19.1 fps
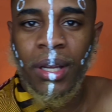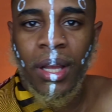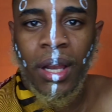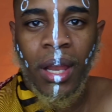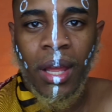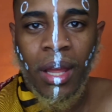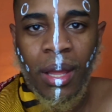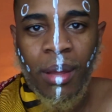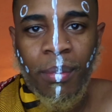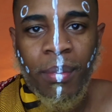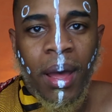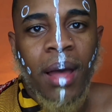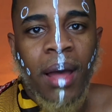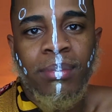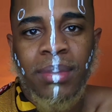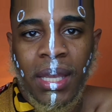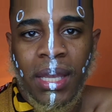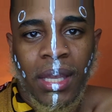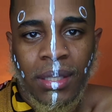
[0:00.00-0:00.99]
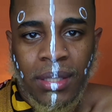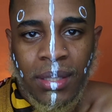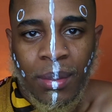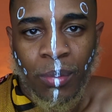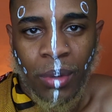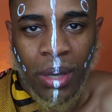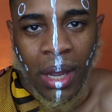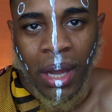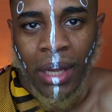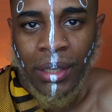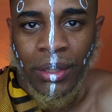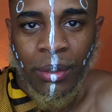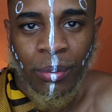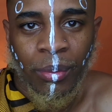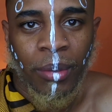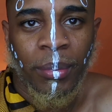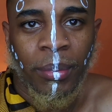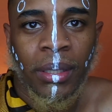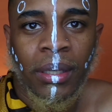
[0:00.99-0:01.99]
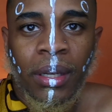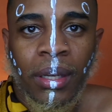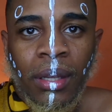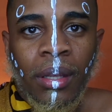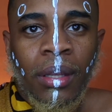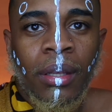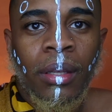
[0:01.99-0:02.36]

the club, I'm taking some Wakanda women.